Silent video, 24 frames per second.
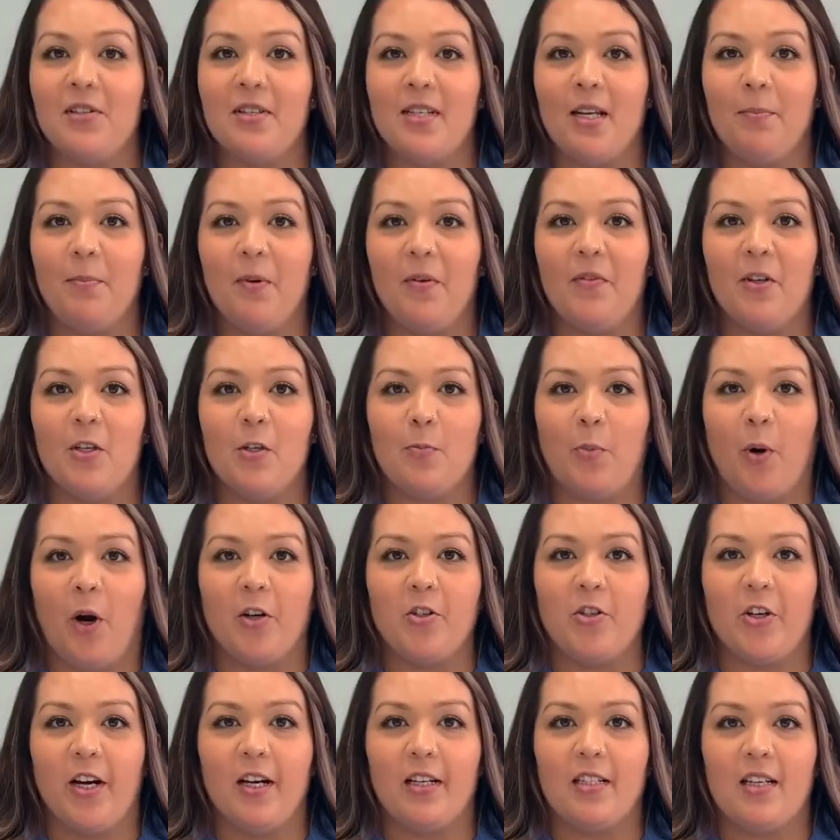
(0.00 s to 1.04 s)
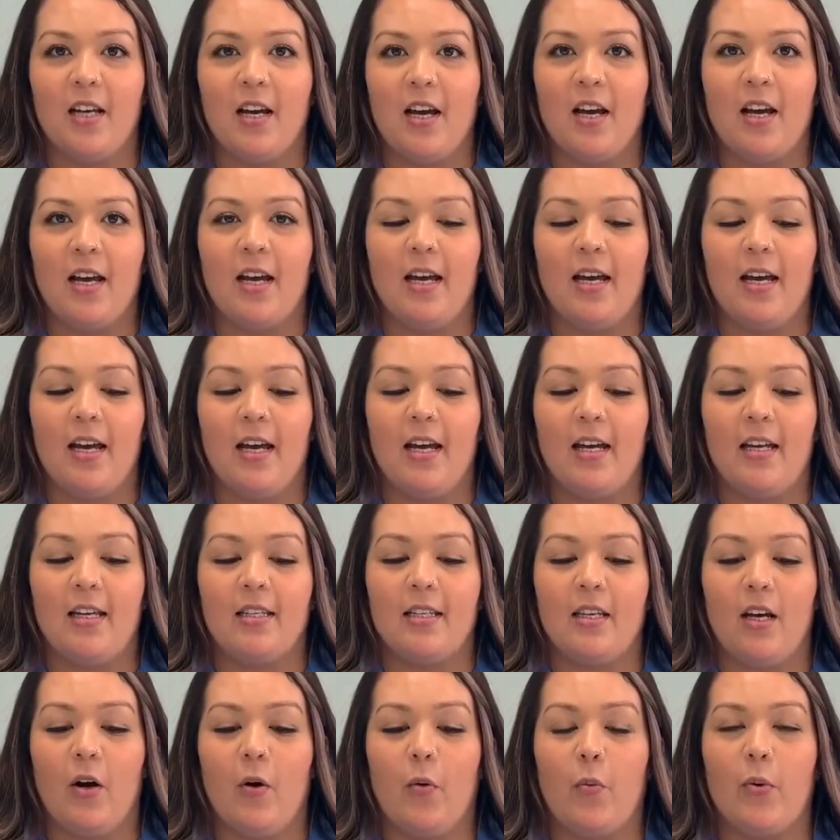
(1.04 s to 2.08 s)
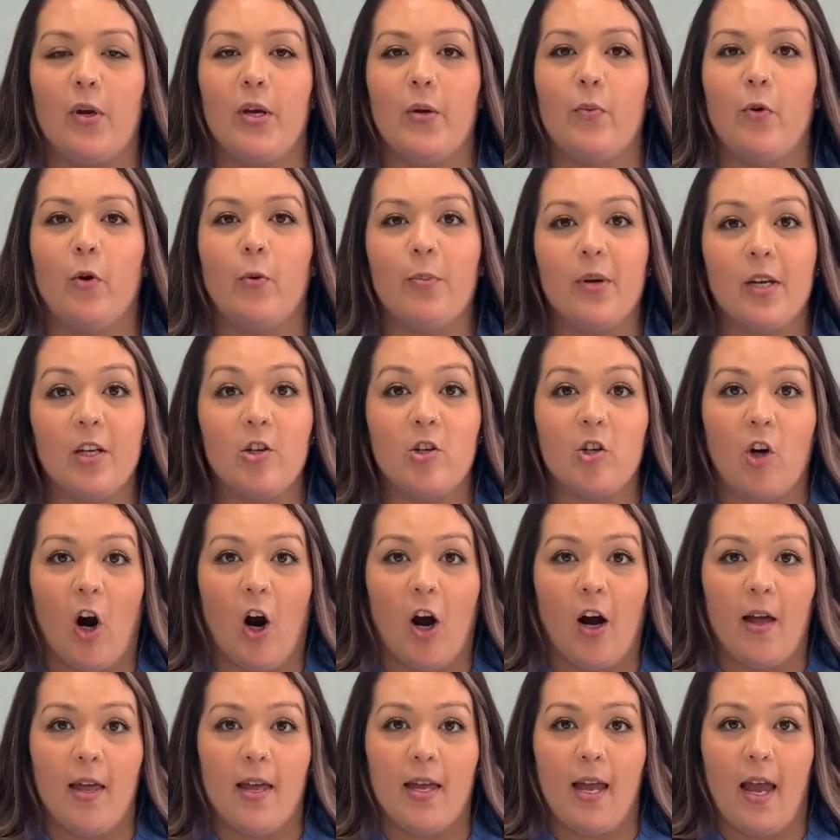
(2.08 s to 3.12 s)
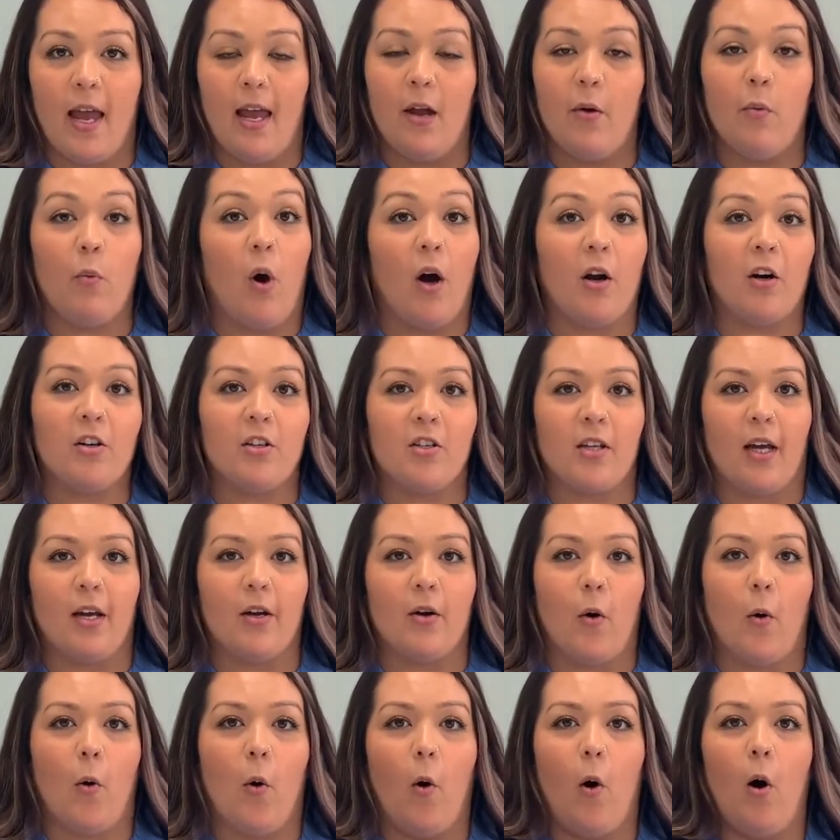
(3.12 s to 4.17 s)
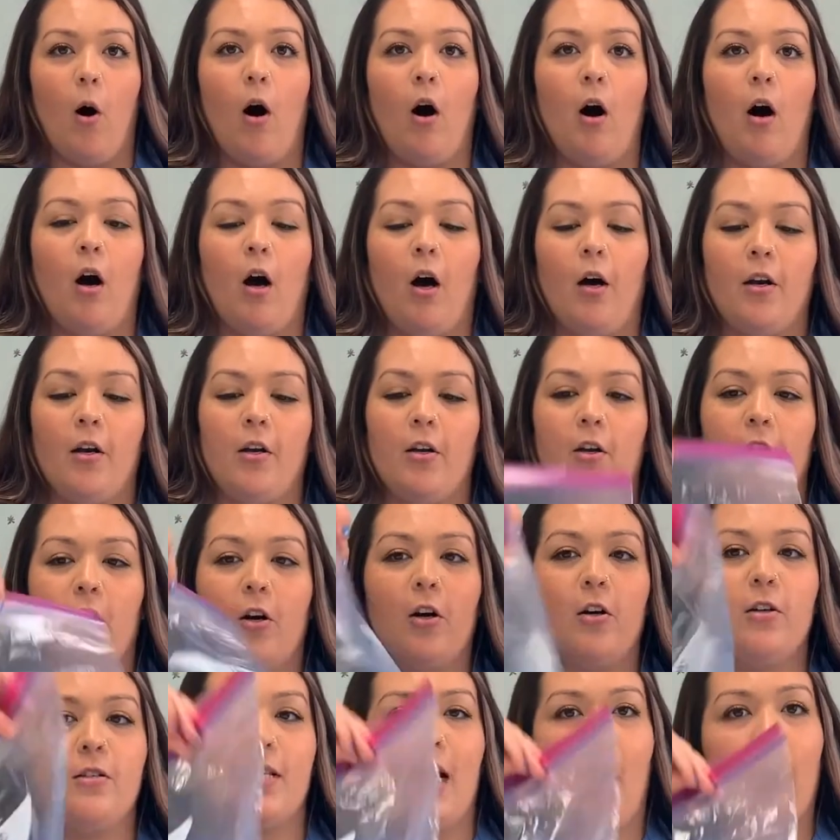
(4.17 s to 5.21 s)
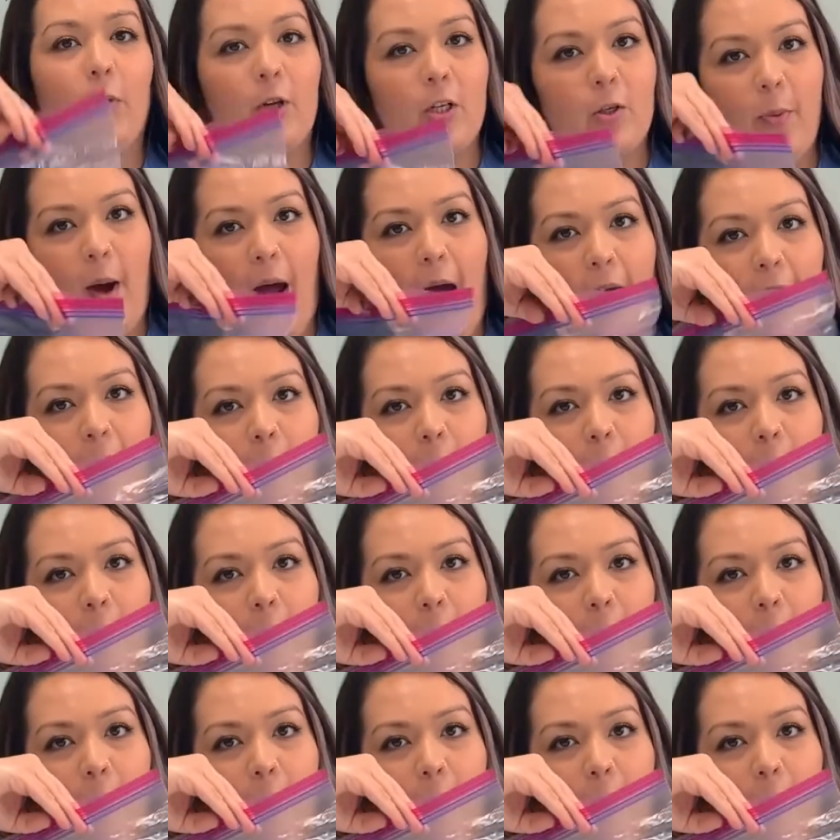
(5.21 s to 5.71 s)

step of this project is we will be drawing a water cycle on your sandwich bag.